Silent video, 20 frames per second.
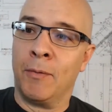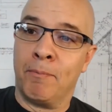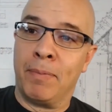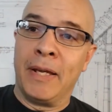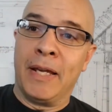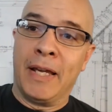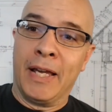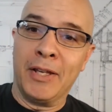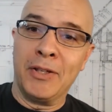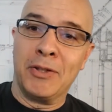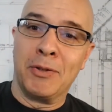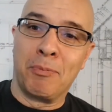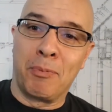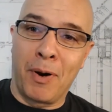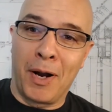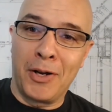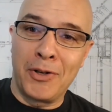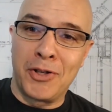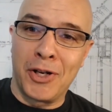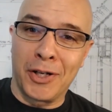because
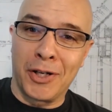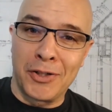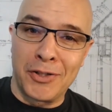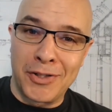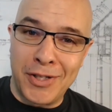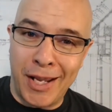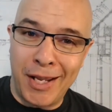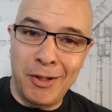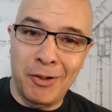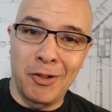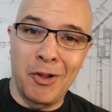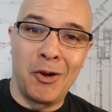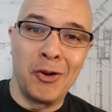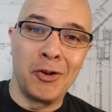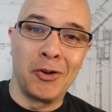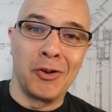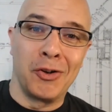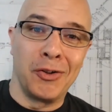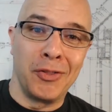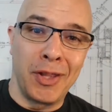projects take
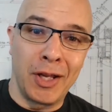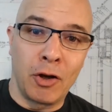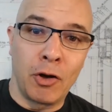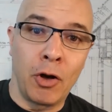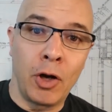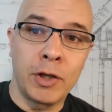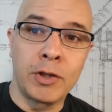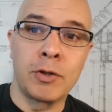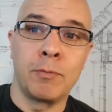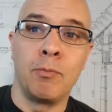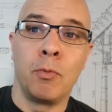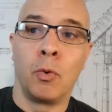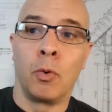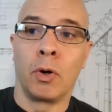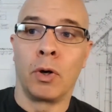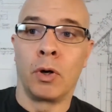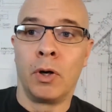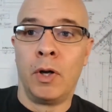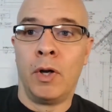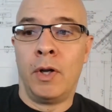longer and they cost
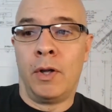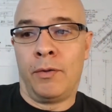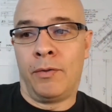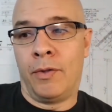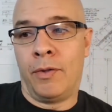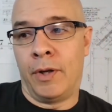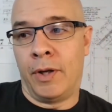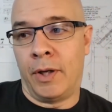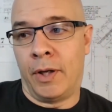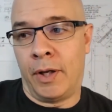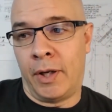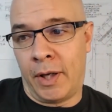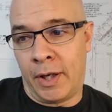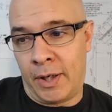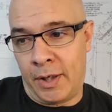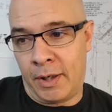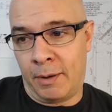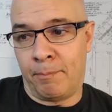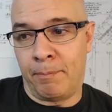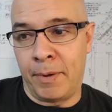more, they
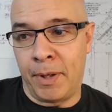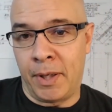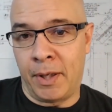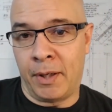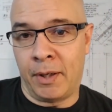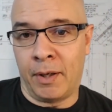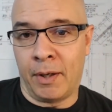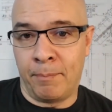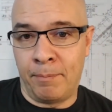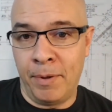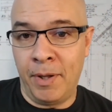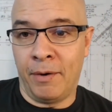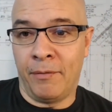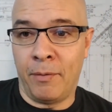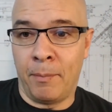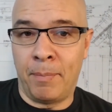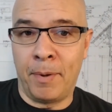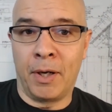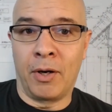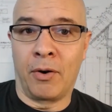end up being a bit of
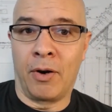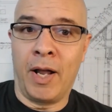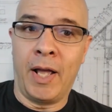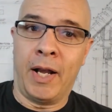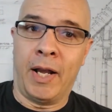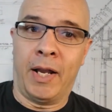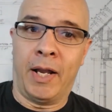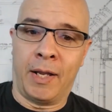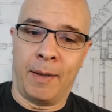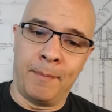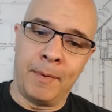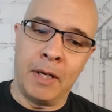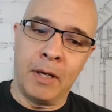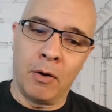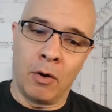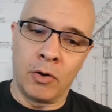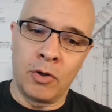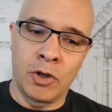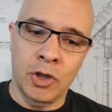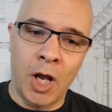a bigger headache. I
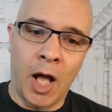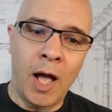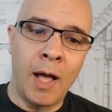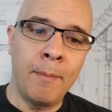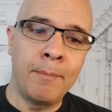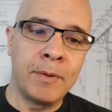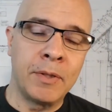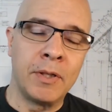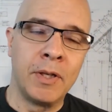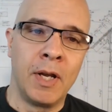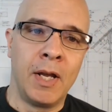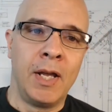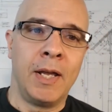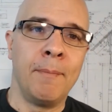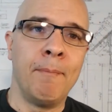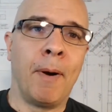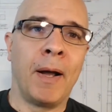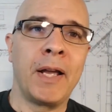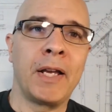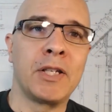mean, jobs,
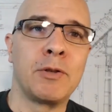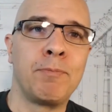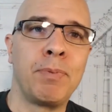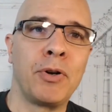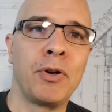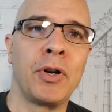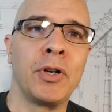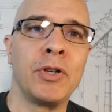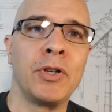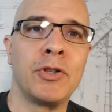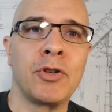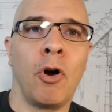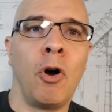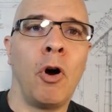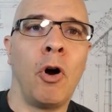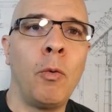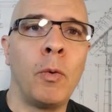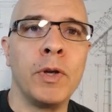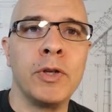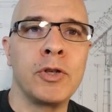in my experience,
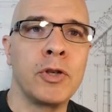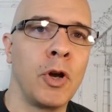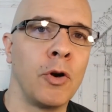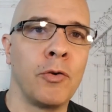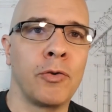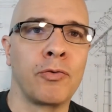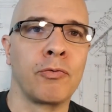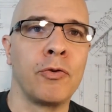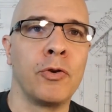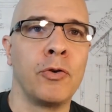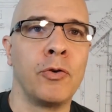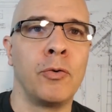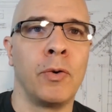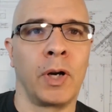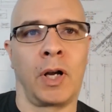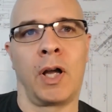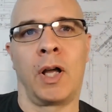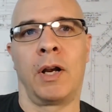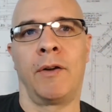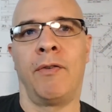always go
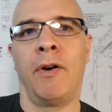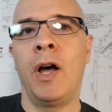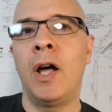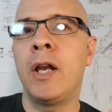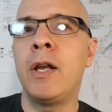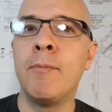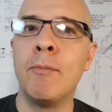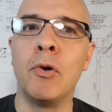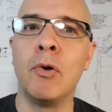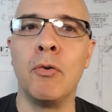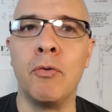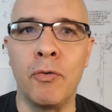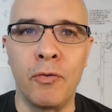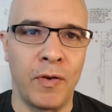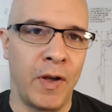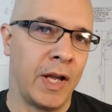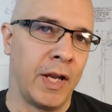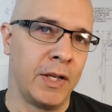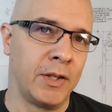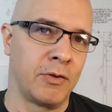through a kind of honeymoon
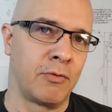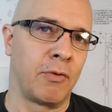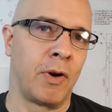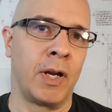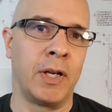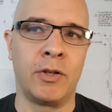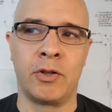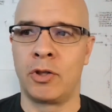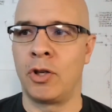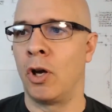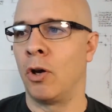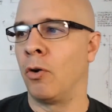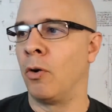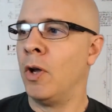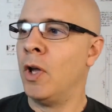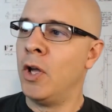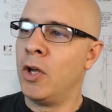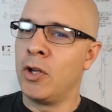phase, right? So